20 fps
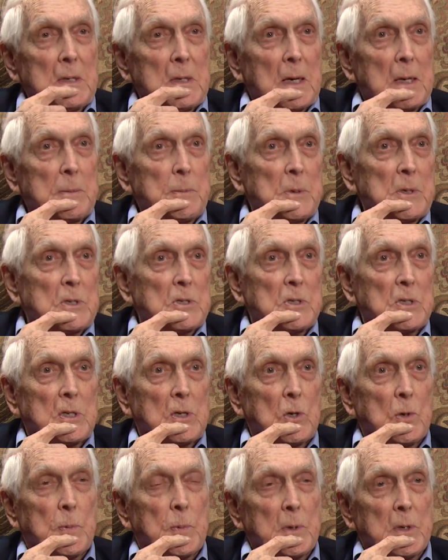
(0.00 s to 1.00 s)
I pitched the
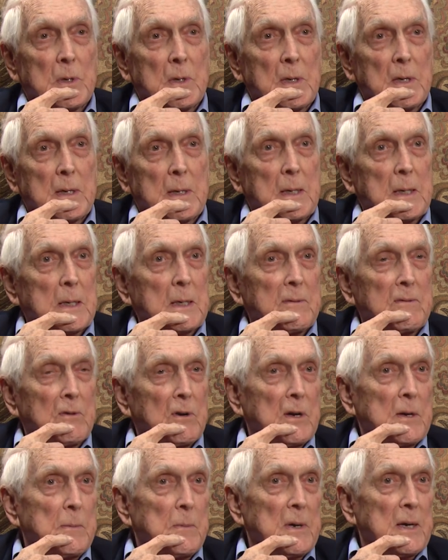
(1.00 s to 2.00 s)
opener and I had a
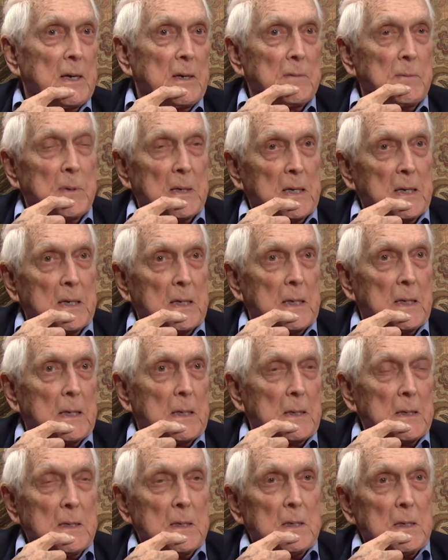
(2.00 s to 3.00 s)
very bad beginning,
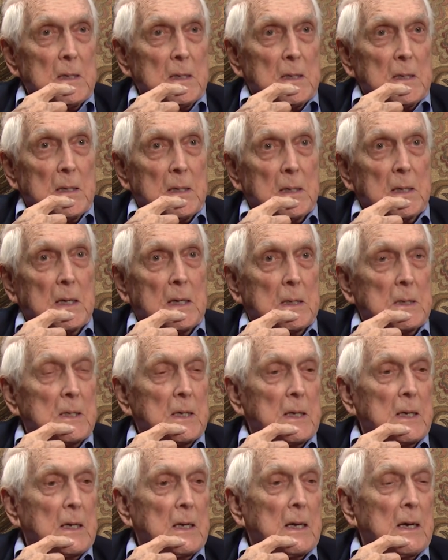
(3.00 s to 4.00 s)
and got
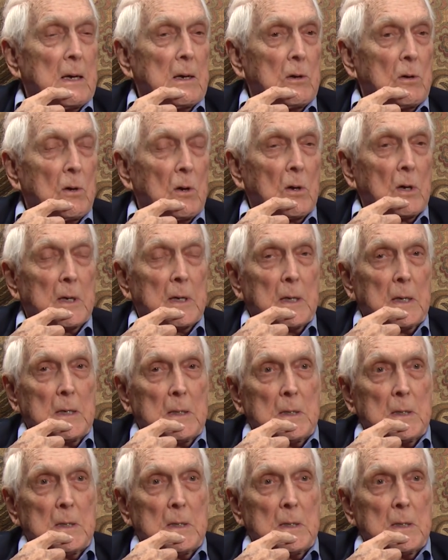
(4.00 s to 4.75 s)
taken out early.